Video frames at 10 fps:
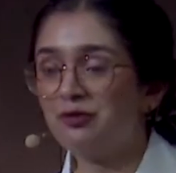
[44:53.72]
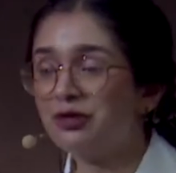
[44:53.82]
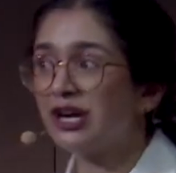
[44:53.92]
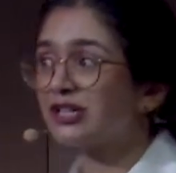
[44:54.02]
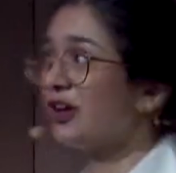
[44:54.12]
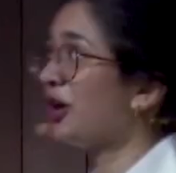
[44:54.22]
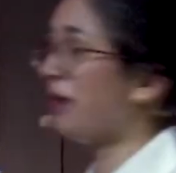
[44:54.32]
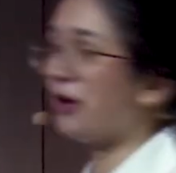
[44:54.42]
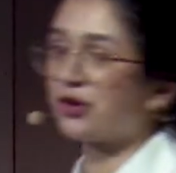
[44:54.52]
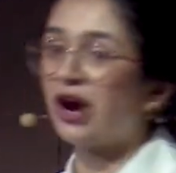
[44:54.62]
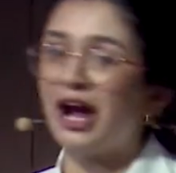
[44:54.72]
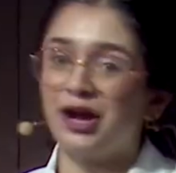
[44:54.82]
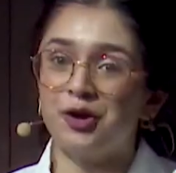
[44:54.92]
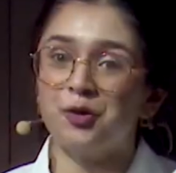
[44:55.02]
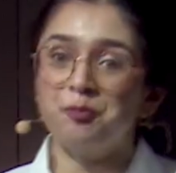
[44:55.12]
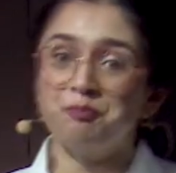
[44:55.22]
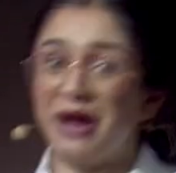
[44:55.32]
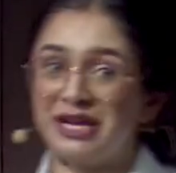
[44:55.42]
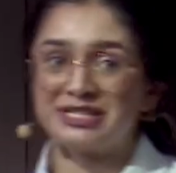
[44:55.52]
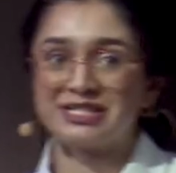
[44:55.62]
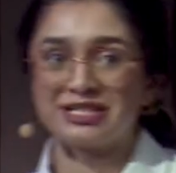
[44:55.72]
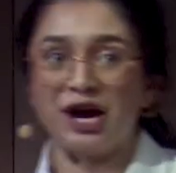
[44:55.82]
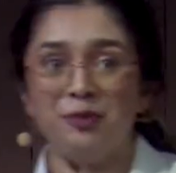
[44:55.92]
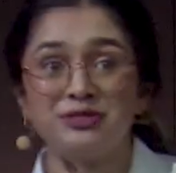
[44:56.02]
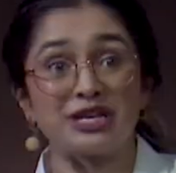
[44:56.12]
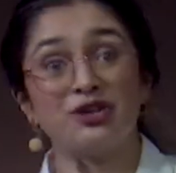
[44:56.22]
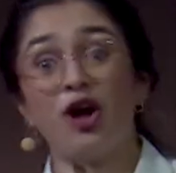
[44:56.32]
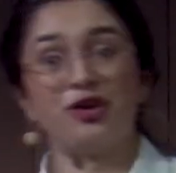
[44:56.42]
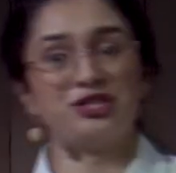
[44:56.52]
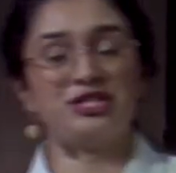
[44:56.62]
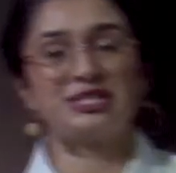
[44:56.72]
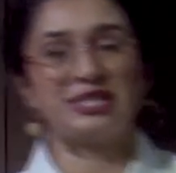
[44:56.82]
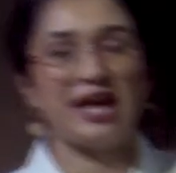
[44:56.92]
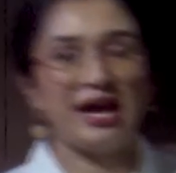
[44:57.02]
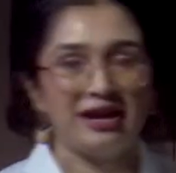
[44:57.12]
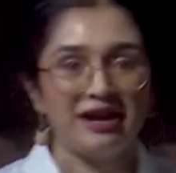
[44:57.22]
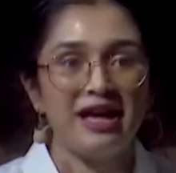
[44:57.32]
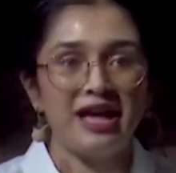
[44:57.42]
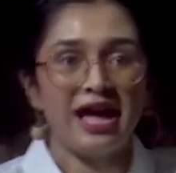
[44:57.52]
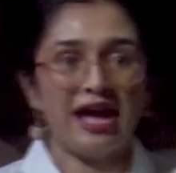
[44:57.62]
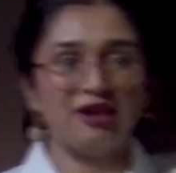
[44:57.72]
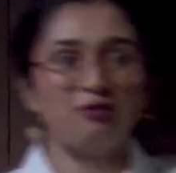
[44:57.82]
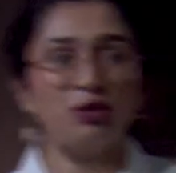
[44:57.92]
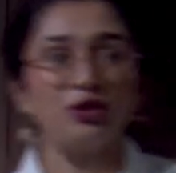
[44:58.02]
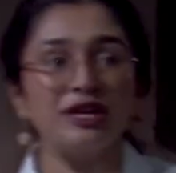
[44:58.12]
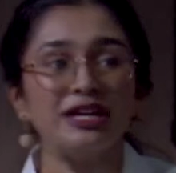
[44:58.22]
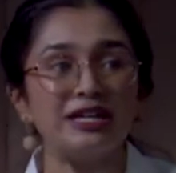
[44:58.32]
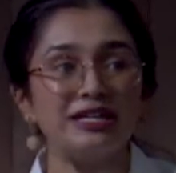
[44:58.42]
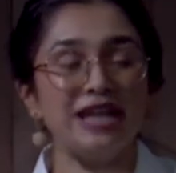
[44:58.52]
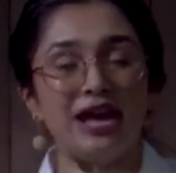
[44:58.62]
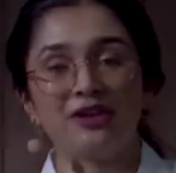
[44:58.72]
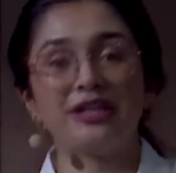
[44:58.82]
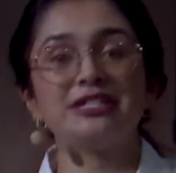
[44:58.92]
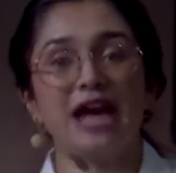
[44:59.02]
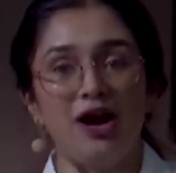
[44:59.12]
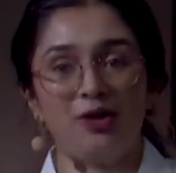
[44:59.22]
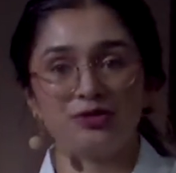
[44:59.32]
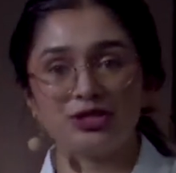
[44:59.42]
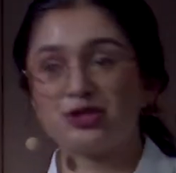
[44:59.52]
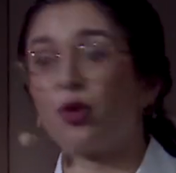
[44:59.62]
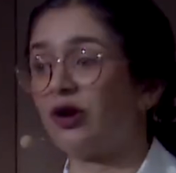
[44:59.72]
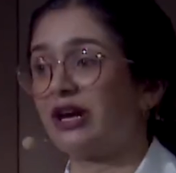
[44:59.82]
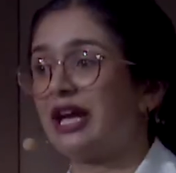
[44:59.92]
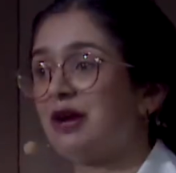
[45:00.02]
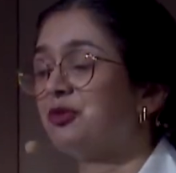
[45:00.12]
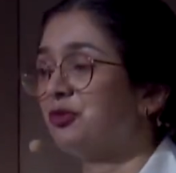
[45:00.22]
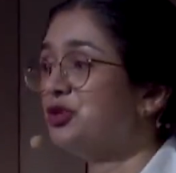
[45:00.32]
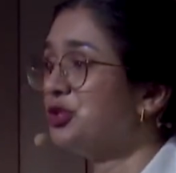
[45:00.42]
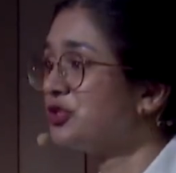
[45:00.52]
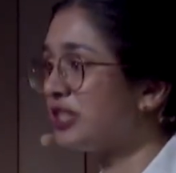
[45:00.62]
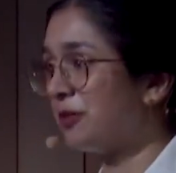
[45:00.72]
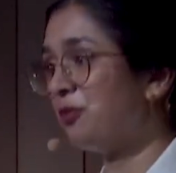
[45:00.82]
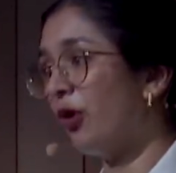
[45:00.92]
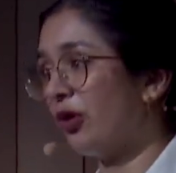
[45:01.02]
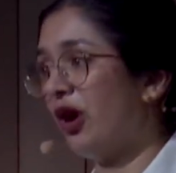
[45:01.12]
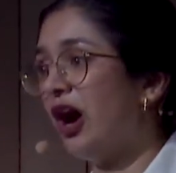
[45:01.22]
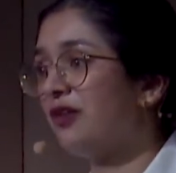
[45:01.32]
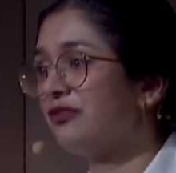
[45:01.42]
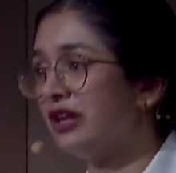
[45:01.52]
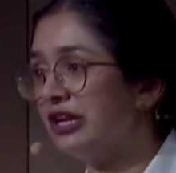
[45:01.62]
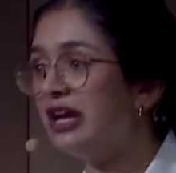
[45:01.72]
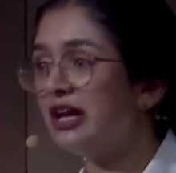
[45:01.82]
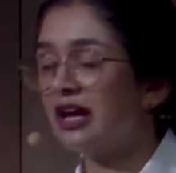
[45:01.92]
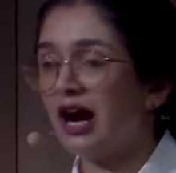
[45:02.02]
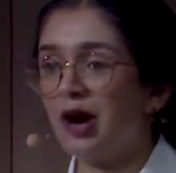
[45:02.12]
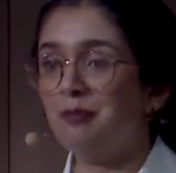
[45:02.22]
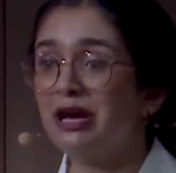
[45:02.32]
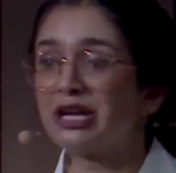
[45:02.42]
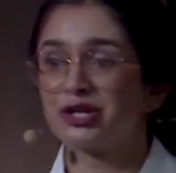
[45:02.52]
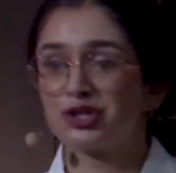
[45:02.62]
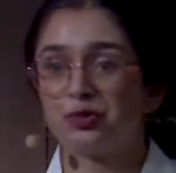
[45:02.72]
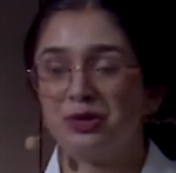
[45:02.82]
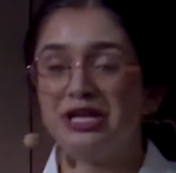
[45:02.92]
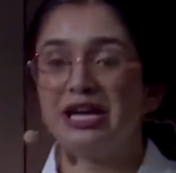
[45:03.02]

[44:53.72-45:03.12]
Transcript: we talked a lot about cryo-based technologies today, and really nailing down storing it with reducing boil-off and making sure we